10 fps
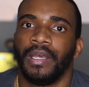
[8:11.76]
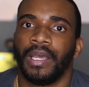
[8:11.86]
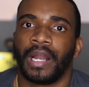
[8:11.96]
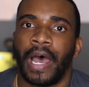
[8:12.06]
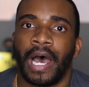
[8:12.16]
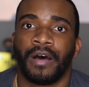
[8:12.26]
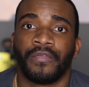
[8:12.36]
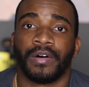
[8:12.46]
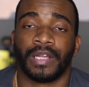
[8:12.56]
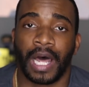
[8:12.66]
and I have
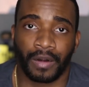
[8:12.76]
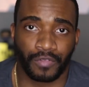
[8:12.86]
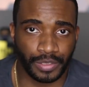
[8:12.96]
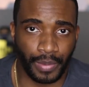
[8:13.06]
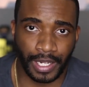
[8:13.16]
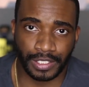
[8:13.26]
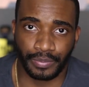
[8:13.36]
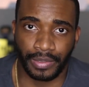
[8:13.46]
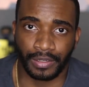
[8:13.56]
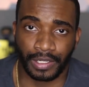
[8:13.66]
a lot of
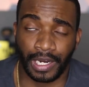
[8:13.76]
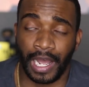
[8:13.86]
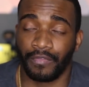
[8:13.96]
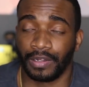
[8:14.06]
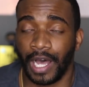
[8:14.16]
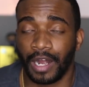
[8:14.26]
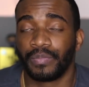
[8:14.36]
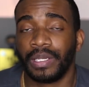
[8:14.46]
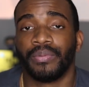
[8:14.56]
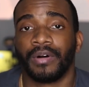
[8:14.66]
responsibility and I have a lot of
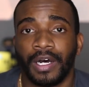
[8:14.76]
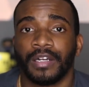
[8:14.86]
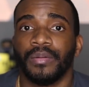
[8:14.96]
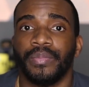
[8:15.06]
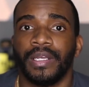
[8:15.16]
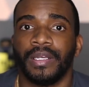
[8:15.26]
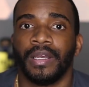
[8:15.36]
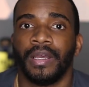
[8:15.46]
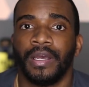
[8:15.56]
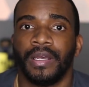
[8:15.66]
people under me.
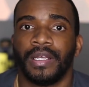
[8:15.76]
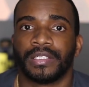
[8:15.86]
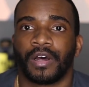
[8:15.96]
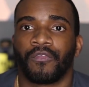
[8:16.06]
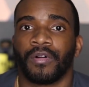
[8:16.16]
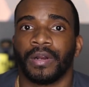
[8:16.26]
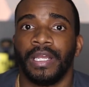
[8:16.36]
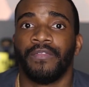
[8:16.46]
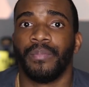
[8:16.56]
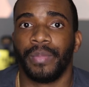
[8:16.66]
And so for
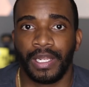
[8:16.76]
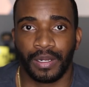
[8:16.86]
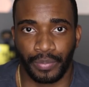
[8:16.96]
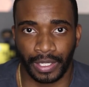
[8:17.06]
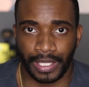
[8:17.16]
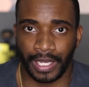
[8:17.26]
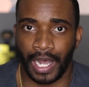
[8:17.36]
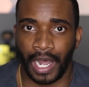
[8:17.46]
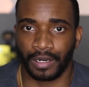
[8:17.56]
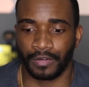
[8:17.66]
even me to put that
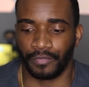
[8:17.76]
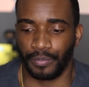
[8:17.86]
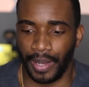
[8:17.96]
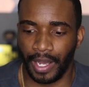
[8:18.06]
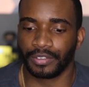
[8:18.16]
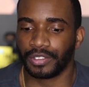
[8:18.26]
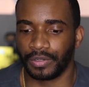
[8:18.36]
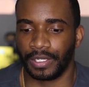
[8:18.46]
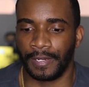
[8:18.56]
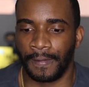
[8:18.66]
kind of
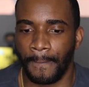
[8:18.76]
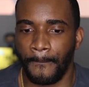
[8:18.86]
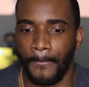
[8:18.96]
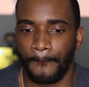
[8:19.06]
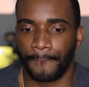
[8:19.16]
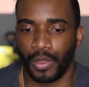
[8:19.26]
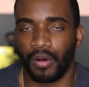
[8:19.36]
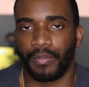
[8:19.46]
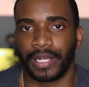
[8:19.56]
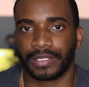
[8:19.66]
boundary
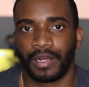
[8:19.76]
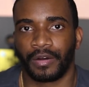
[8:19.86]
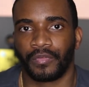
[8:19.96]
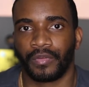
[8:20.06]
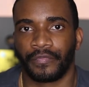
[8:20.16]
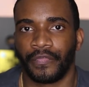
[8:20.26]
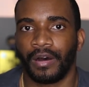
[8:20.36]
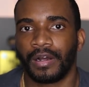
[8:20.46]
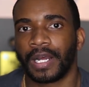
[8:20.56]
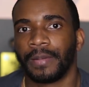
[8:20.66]
on myself
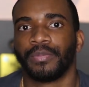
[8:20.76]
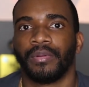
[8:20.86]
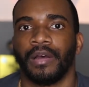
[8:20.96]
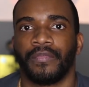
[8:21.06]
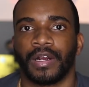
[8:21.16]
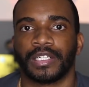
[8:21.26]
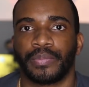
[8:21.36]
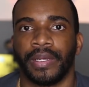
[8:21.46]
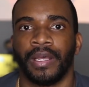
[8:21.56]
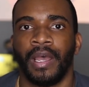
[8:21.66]
felt uncomfortable at first,
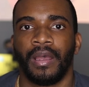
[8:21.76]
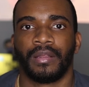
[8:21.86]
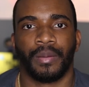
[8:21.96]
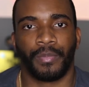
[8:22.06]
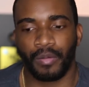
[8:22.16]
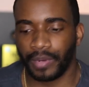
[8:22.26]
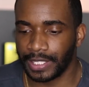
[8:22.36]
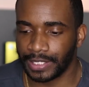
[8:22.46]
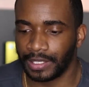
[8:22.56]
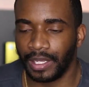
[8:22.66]
but the moment I
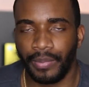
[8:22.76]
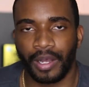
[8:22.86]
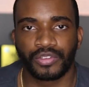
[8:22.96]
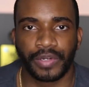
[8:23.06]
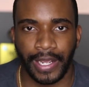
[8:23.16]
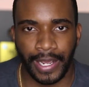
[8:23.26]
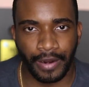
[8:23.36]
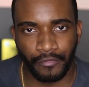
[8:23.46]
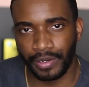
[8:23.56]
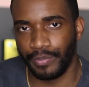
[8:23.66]
set that boundary,
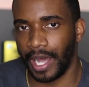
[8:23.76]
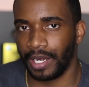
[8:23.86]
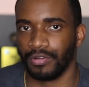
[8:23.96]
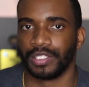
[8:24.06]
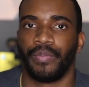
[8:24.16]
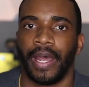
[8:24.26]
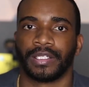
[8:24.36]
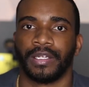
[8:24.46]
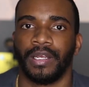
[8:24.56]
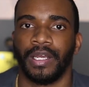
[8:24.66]
everybody
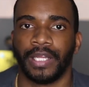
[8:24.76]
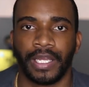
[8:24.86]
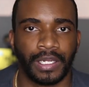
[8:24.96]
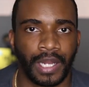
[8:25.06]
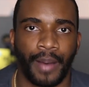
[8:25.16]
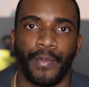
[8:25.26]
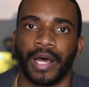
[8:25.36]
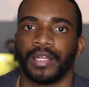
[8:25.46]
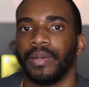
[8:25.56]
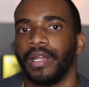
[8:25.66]
respected it and they did not
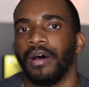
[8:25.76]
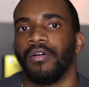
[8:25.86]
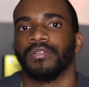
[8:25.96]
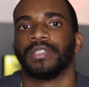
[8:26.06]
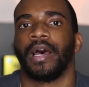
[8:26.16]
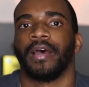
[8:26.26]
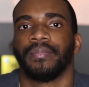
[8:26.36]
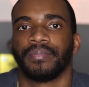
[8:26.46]
bother me that whole time.